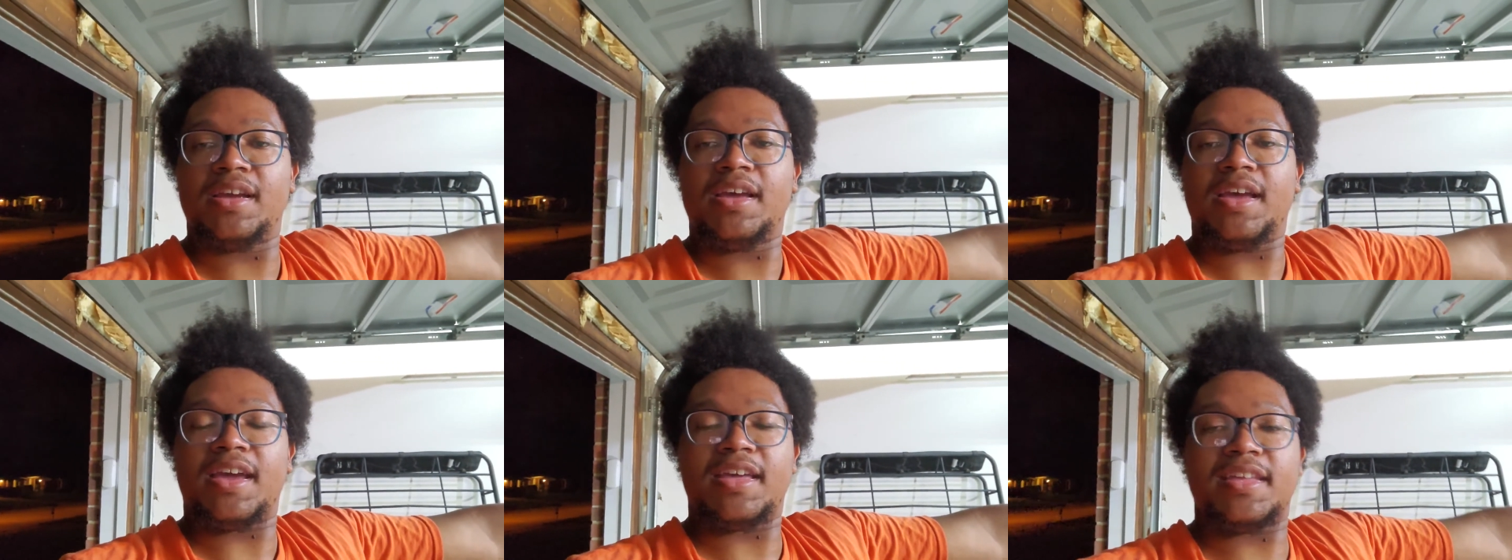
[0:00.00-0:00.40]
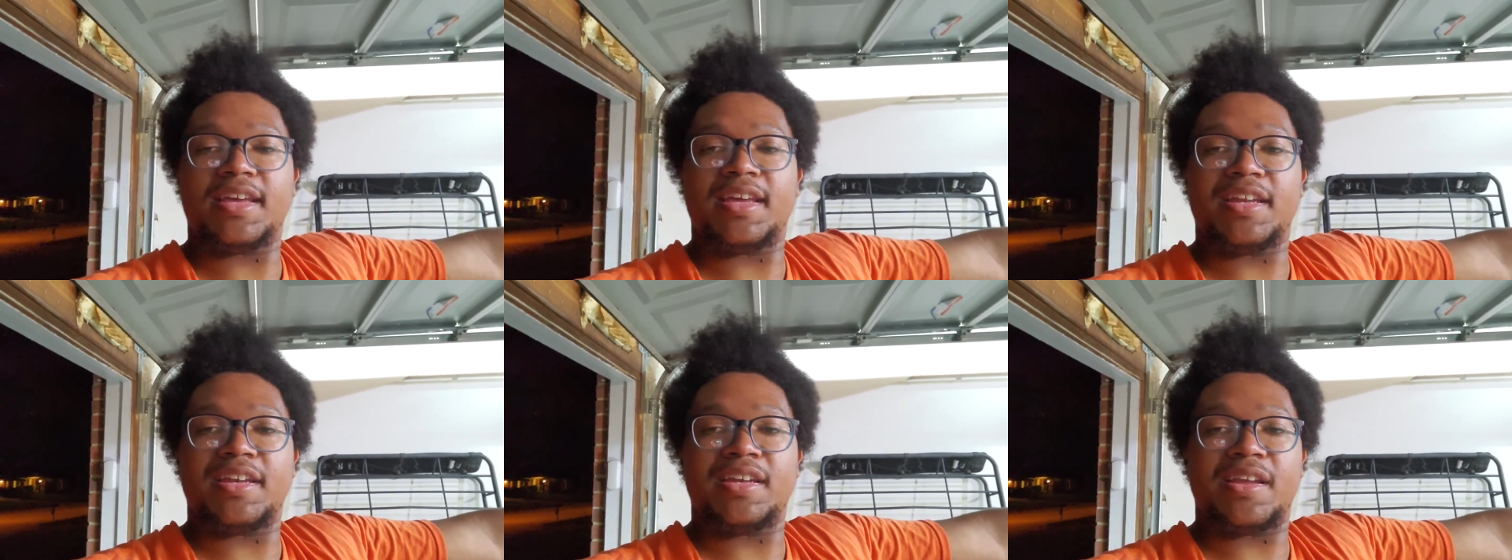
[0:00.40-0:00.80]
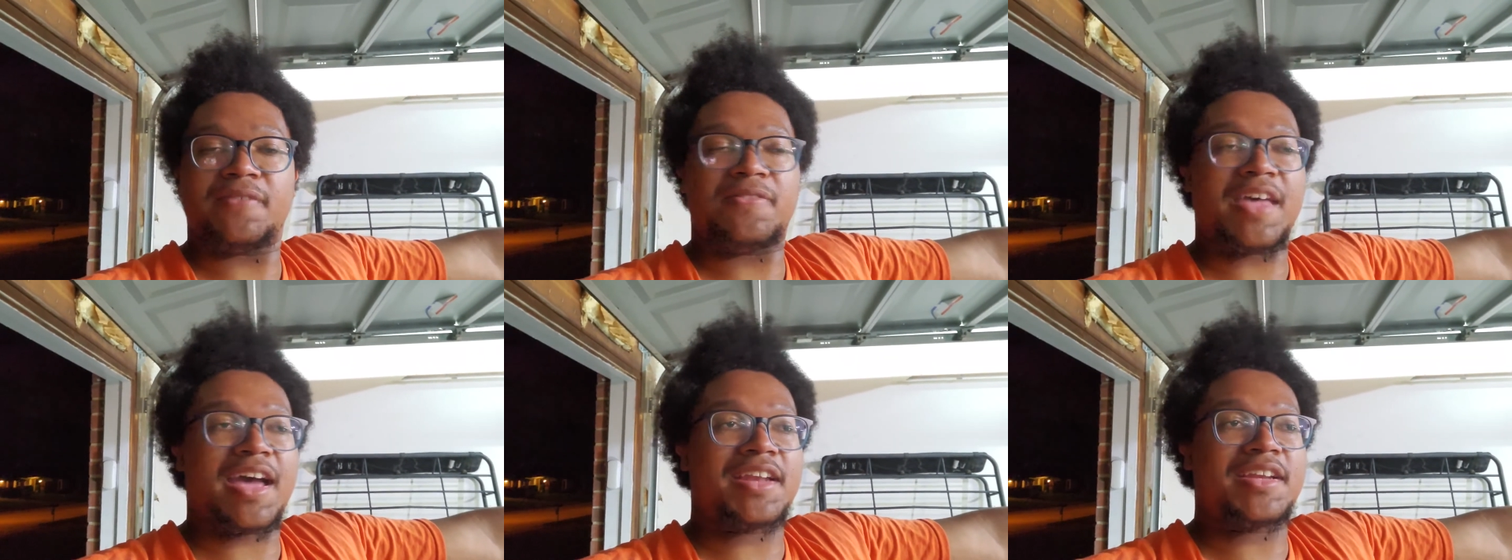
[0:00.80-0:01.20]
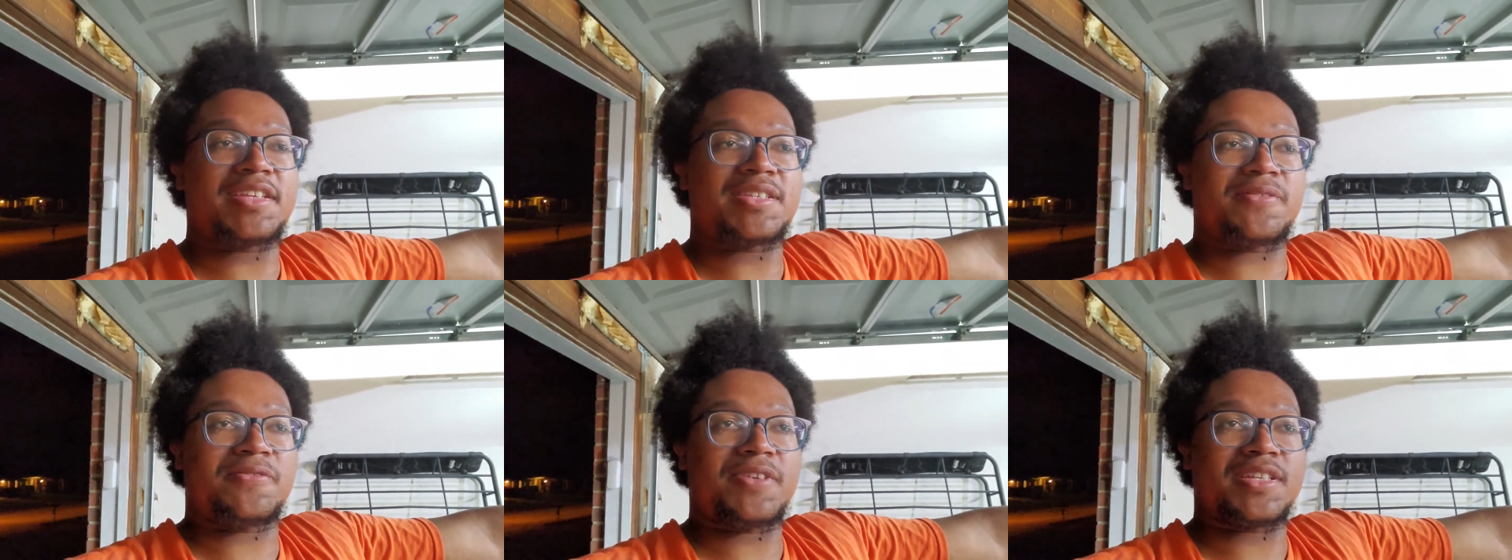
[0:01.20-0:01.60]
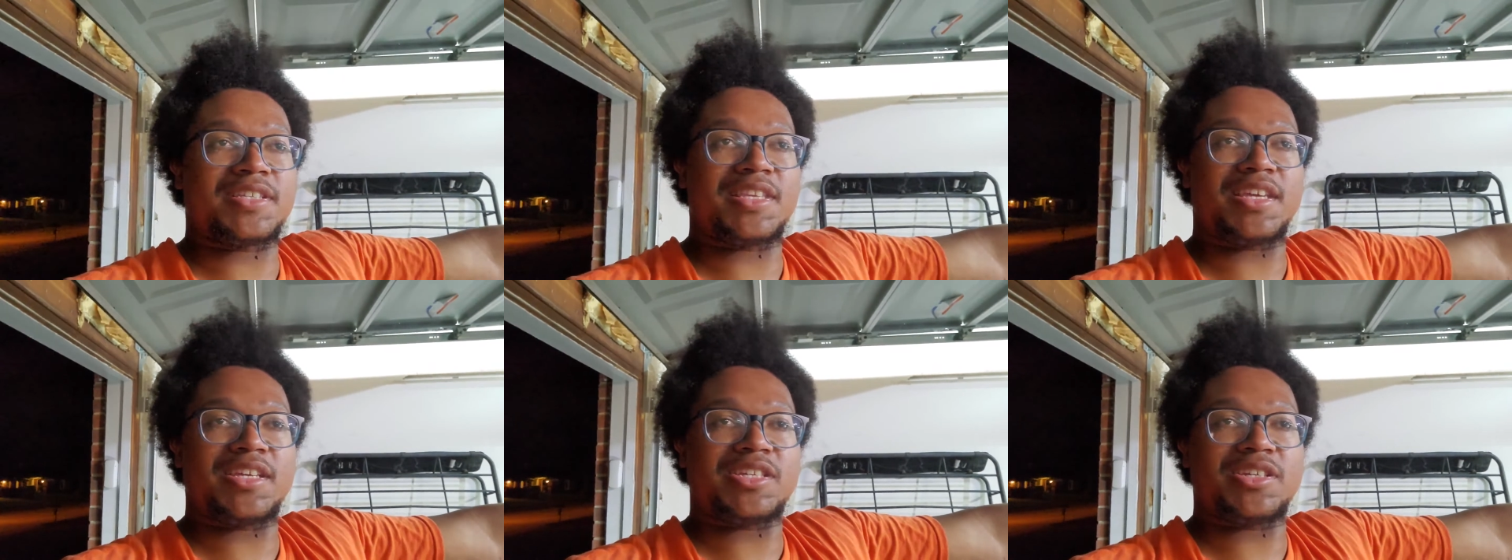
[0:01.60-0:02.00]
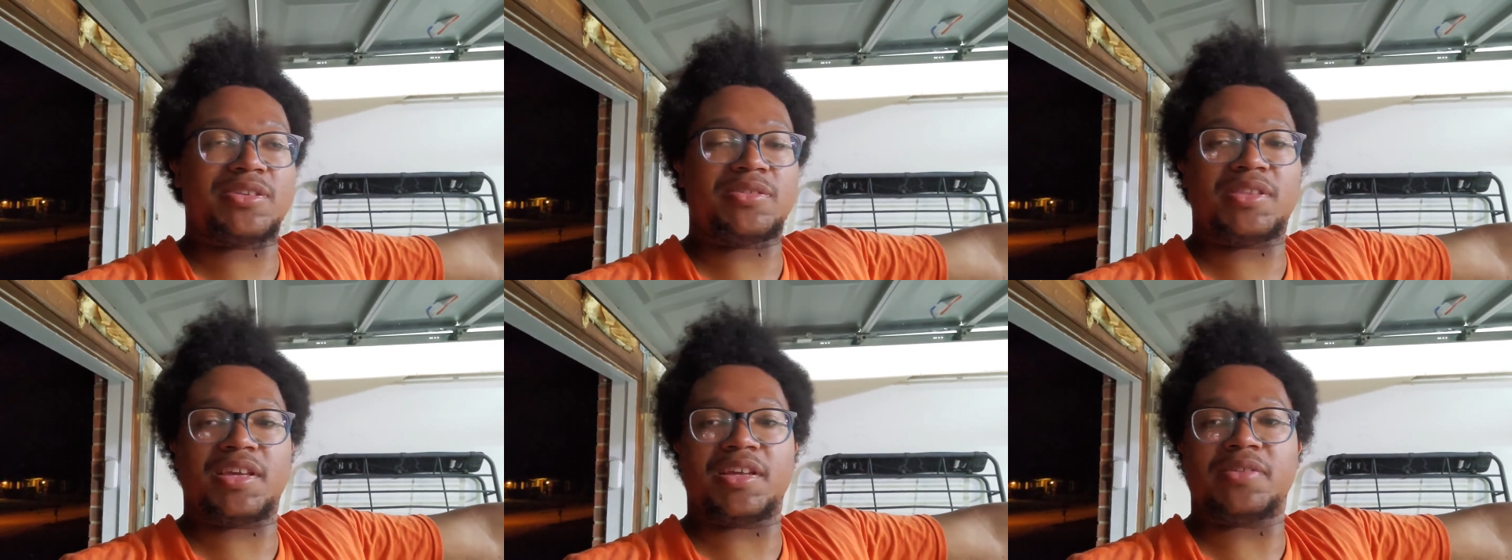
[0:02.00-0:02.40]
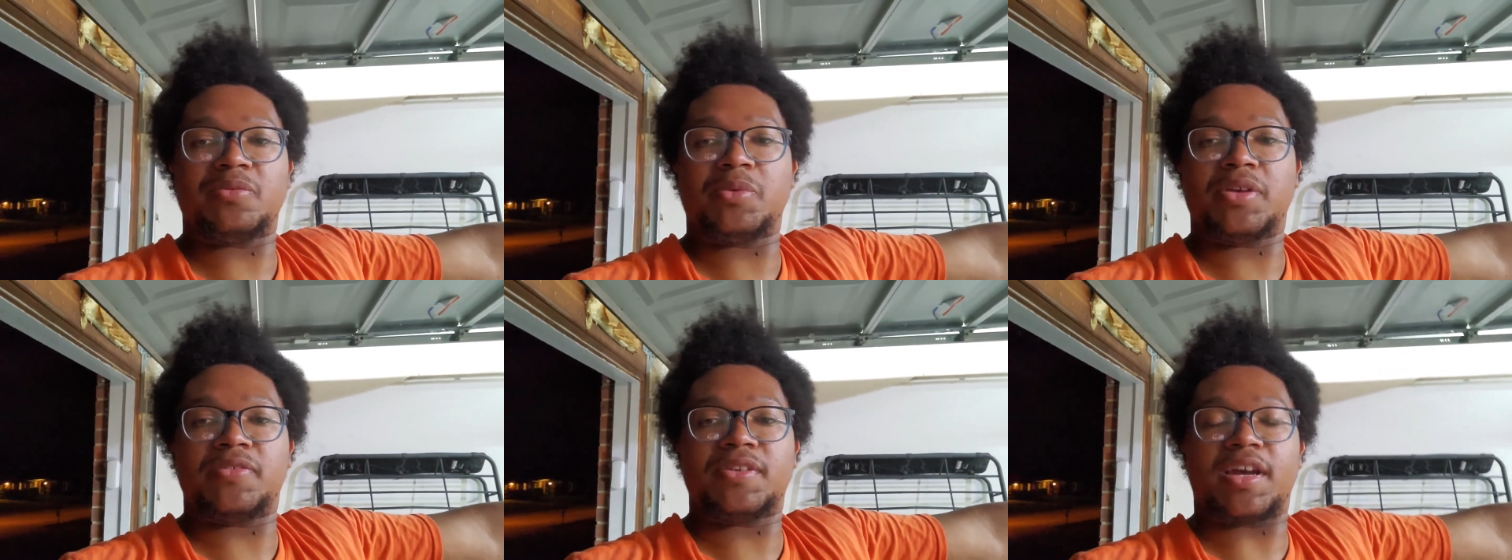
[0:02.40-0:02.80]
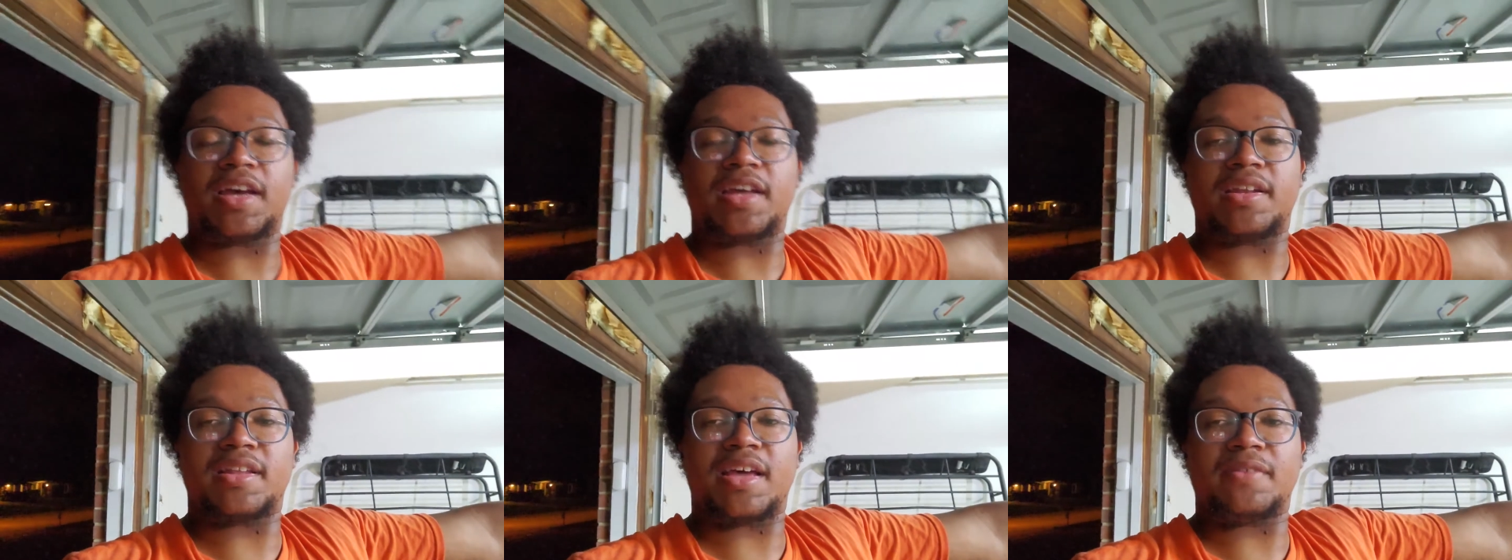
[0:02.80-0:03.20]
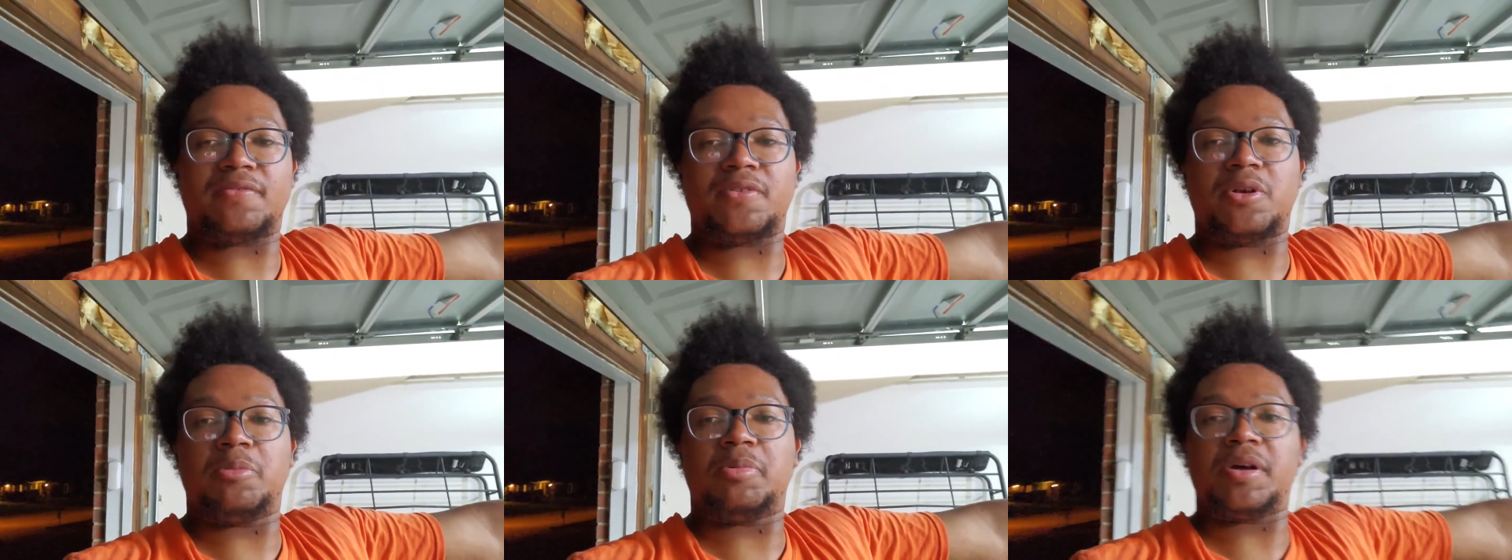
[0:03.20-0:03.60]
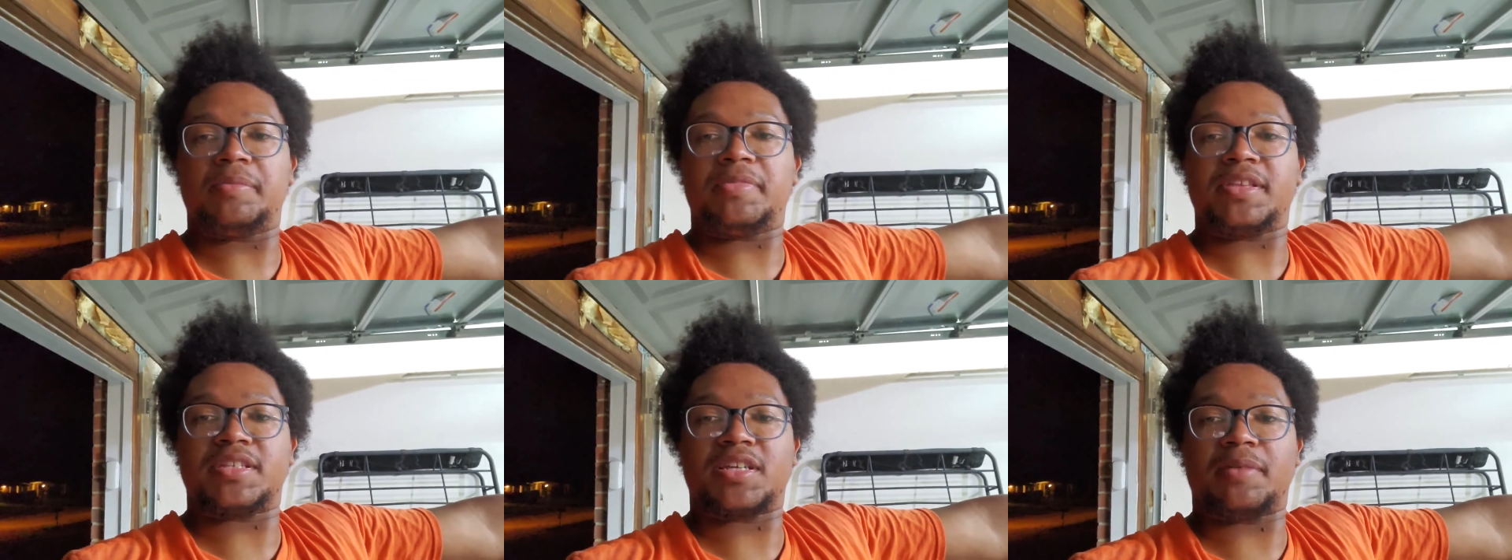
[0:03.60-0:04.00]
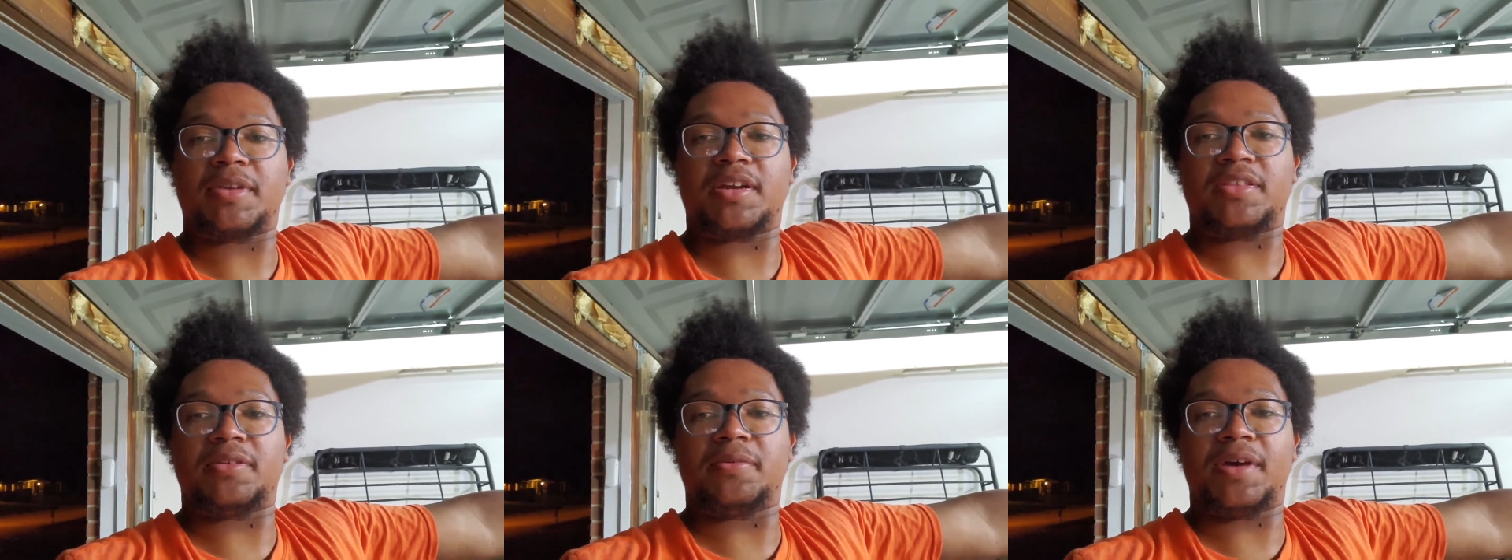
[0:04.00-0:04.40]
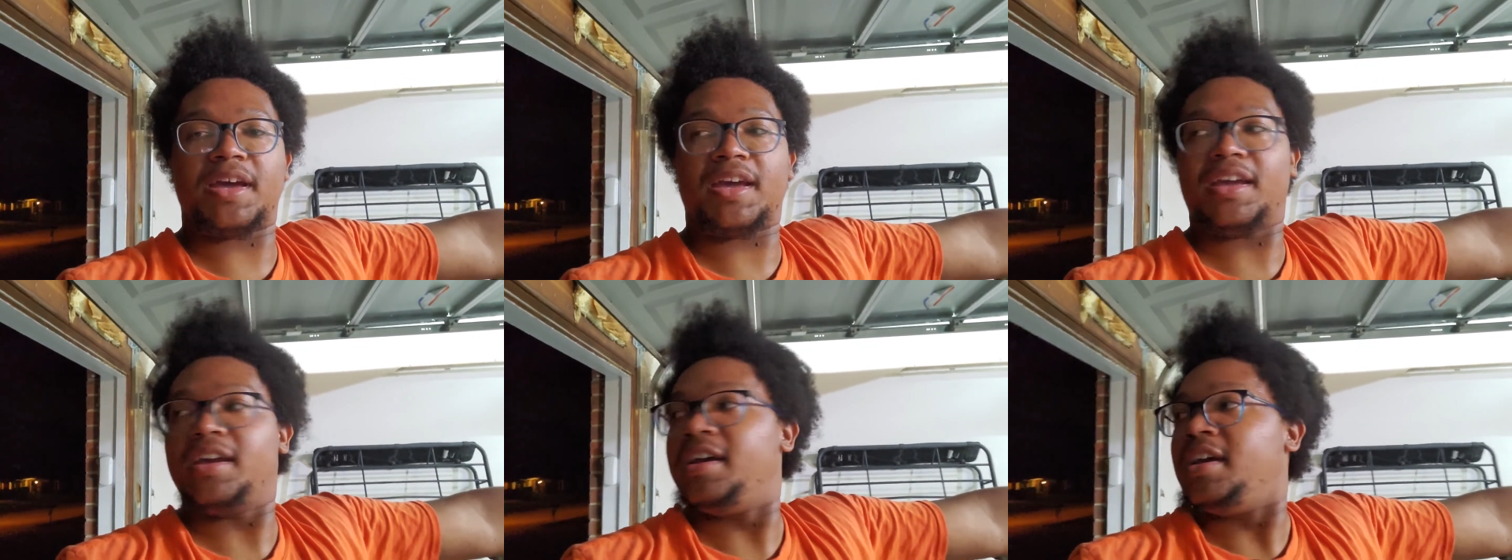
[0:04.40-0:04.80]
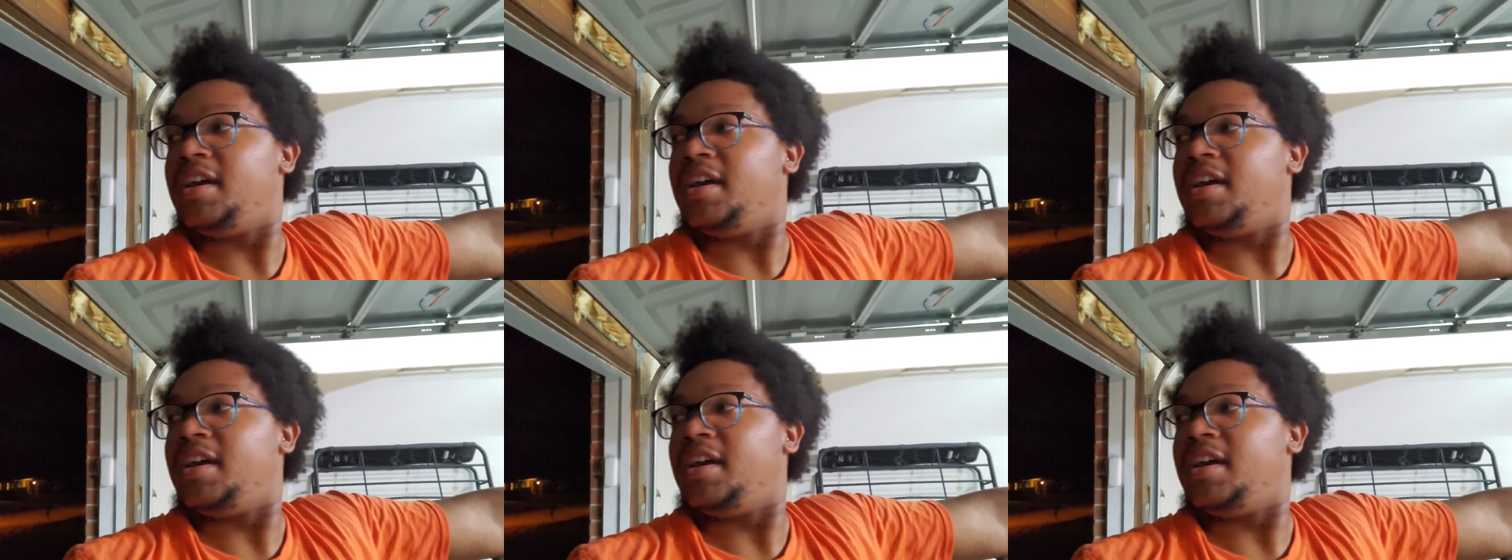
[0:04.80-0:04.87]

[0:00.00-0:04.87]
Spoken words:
and then if that doesn't fix the issue, then we've got that fuel pump that's coming on the way,